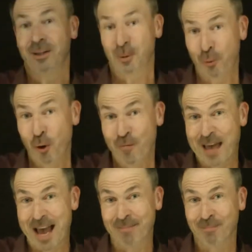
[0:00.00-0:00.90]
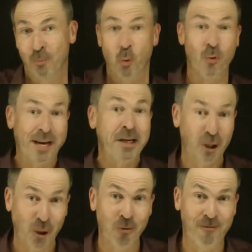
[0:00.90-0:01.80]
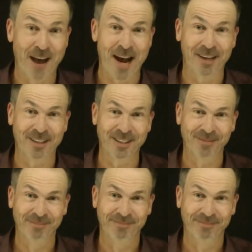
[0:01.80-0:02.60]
To prove that, we'll need two facts.